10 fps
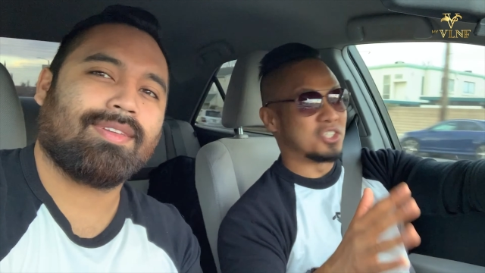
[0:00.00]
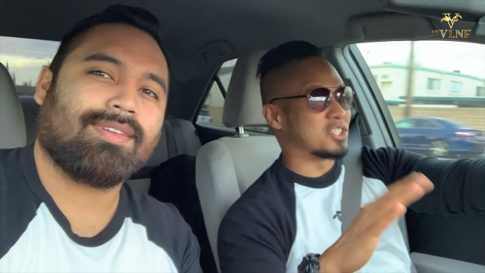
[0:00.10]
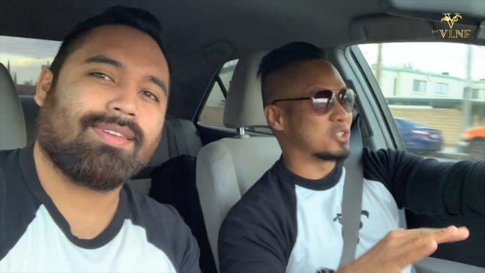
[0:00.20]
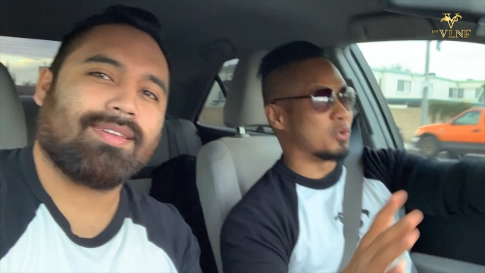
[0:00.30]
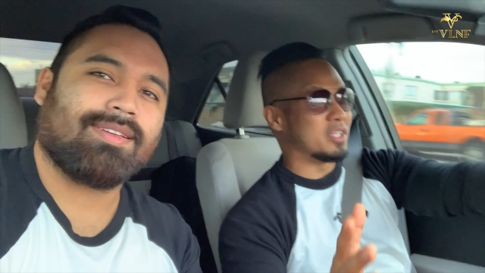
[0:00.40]

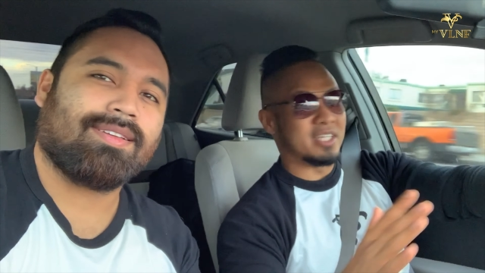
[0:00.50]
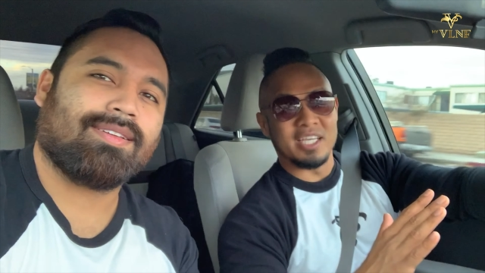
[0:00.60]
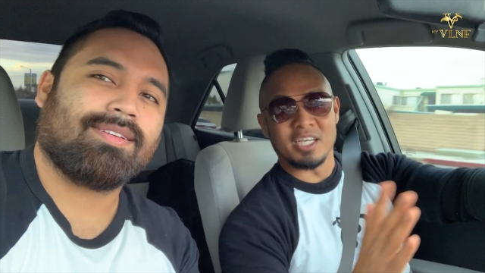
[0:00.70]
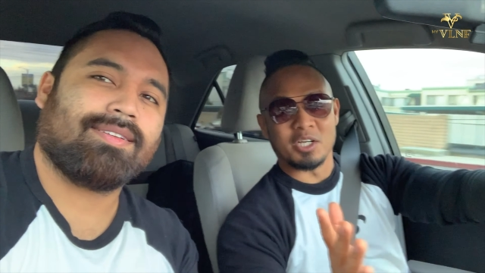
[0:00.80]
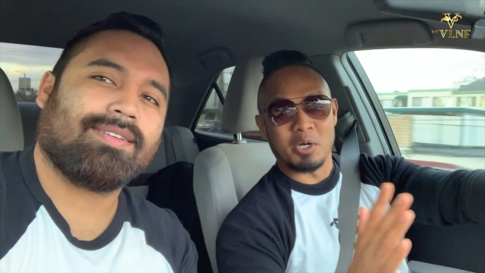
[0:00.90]
Speaker 1: just so that
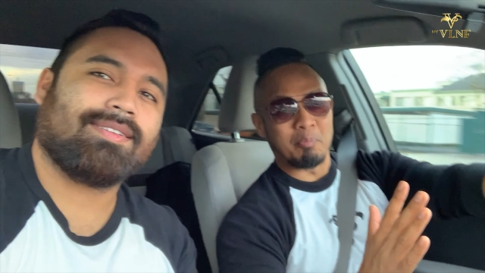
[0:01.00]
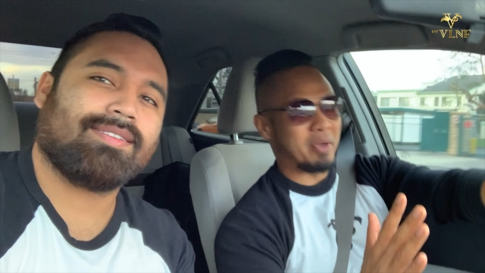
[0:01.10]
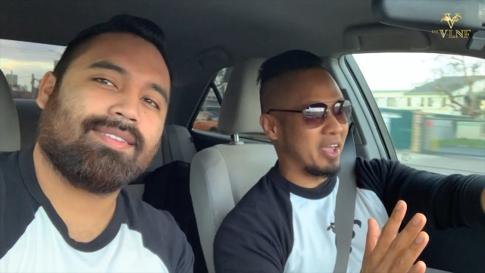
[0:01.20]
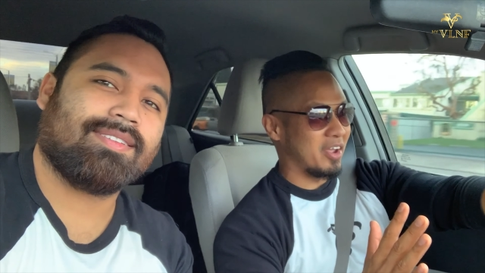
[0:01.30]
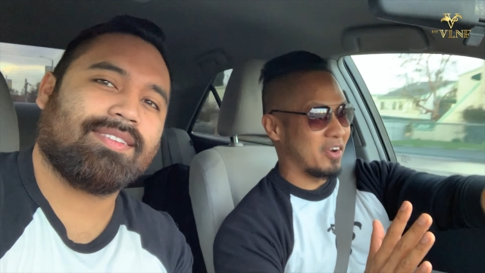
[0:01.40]
he can
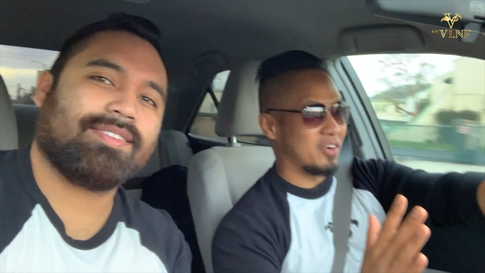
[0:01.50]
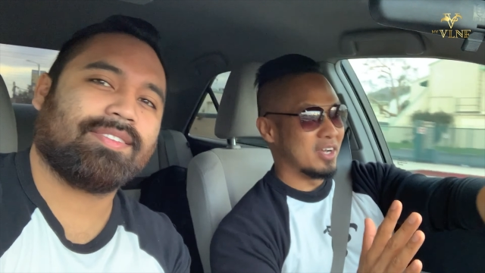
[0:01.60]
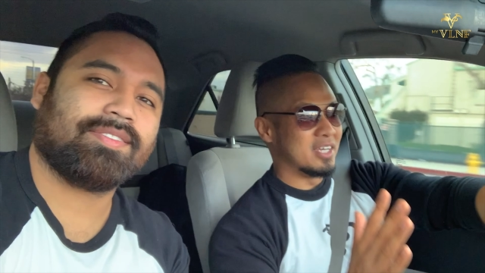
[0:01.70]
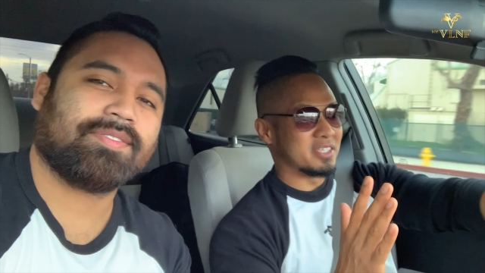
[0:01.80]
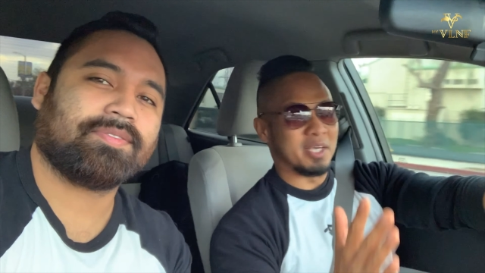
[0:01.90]
compare
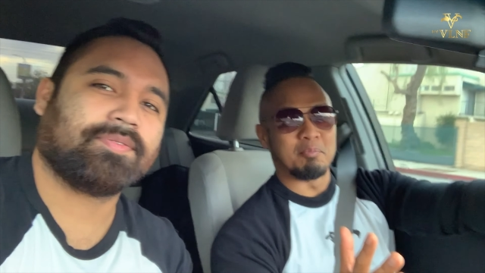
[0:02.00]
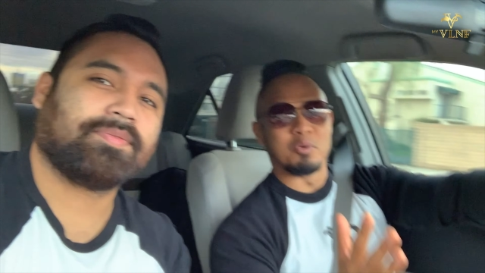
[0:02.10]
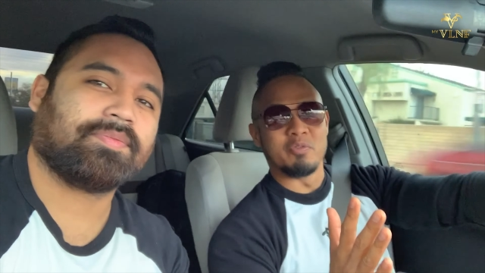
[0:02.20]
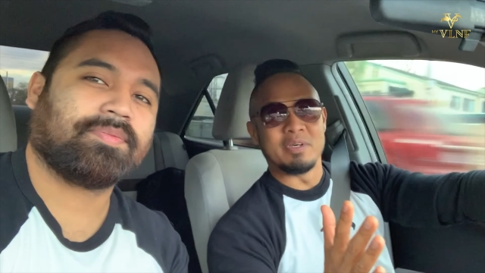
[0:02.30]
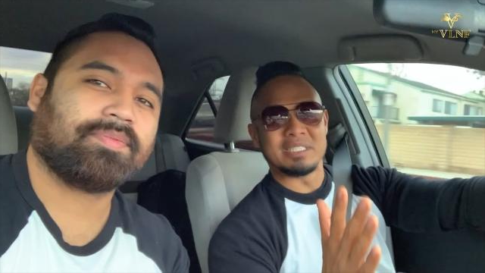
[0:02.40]
the
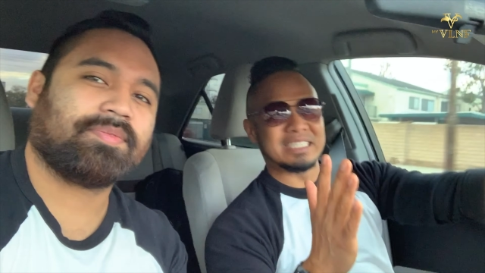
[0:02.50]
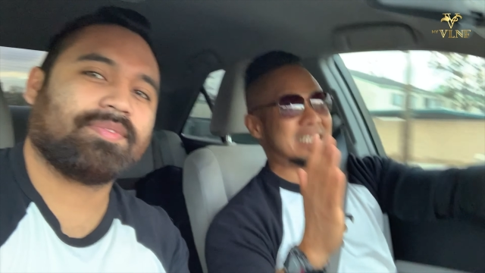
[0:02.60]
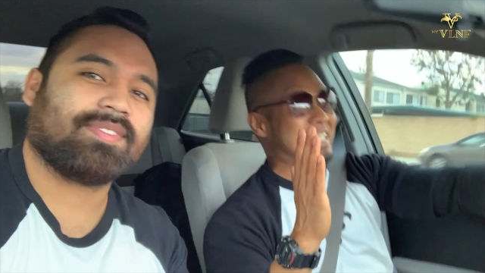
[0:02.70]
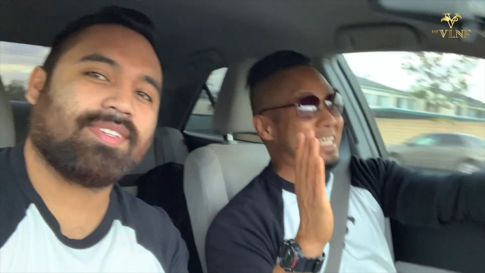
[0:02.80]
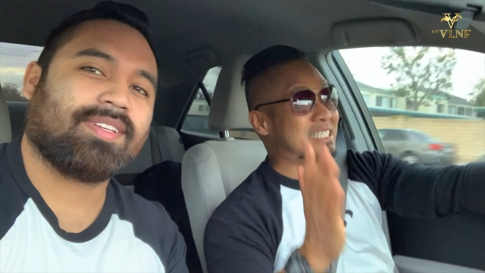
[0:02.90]
improvements
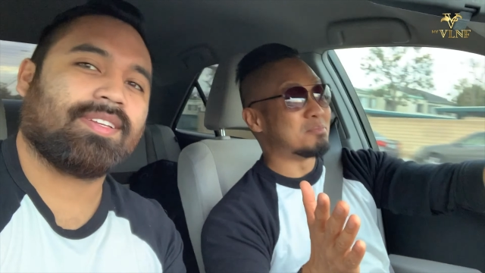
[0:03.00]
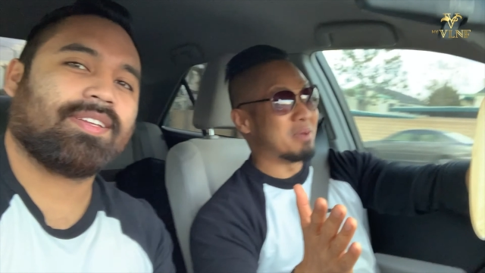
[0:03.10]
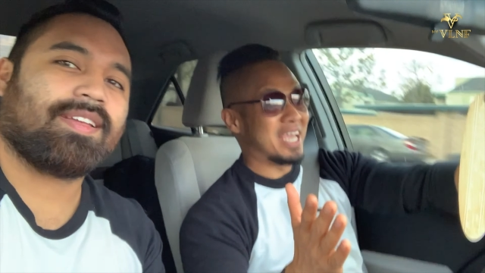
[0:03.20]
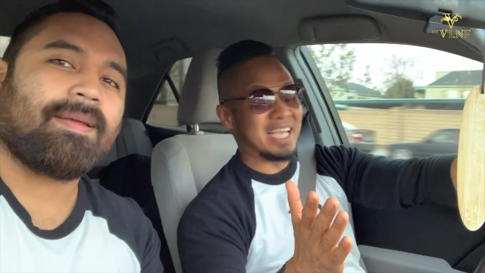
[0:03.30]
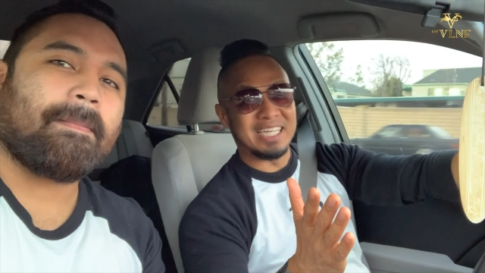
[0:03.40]
he's
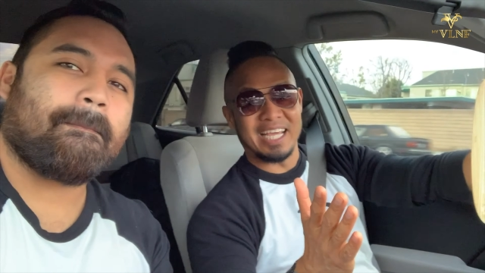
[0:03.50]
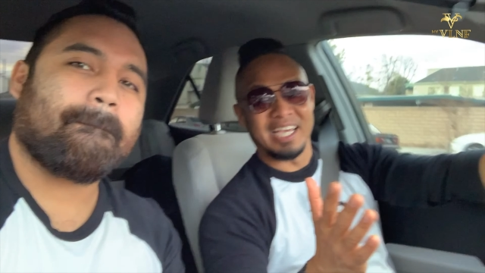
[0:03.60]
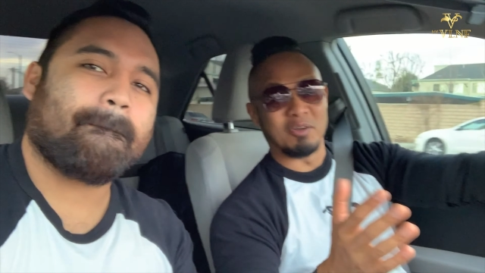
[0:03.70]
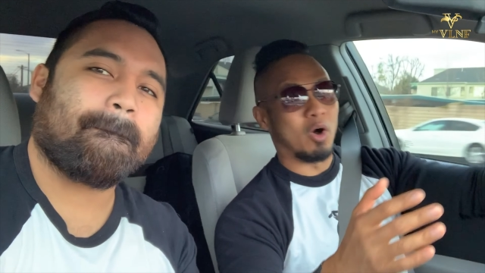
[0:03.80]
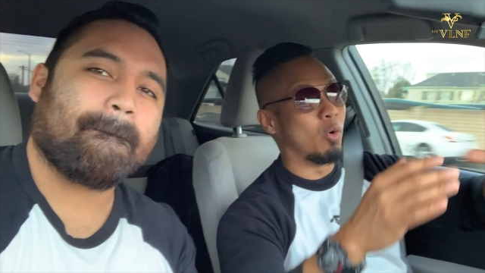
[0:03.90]
made,
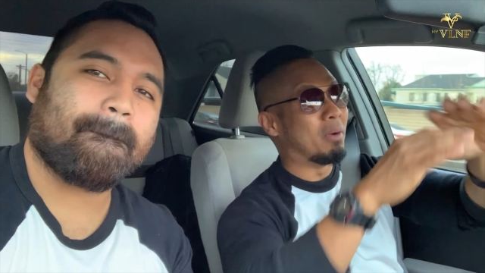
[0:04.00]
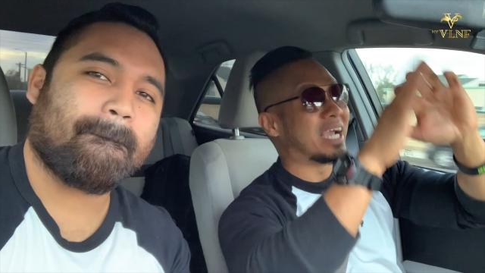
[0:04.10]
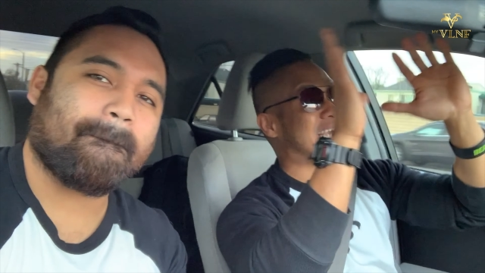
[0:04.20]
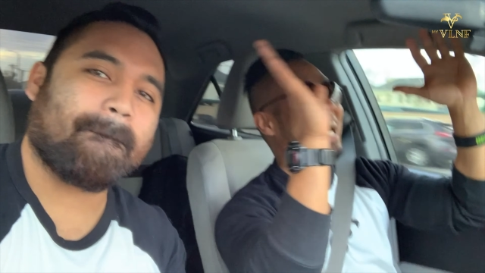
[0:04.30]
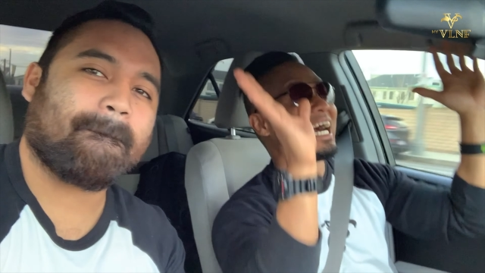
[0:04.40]
and oh
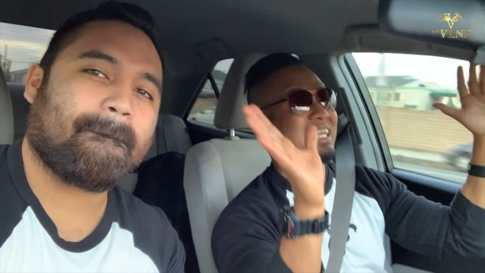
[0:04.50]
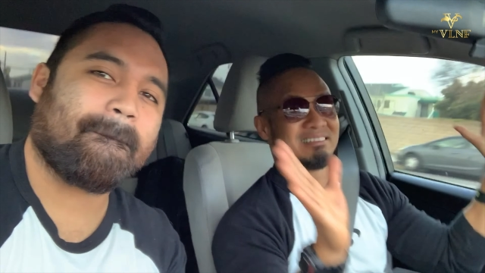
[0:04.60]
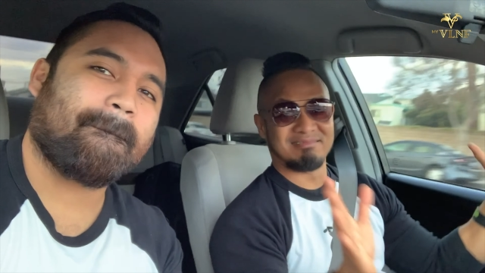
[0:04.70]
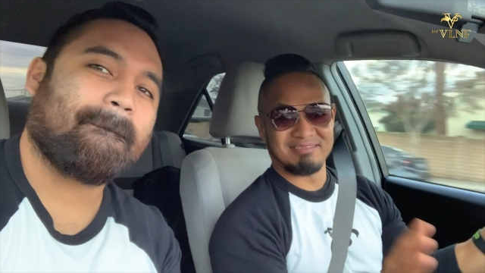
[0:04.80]
my god,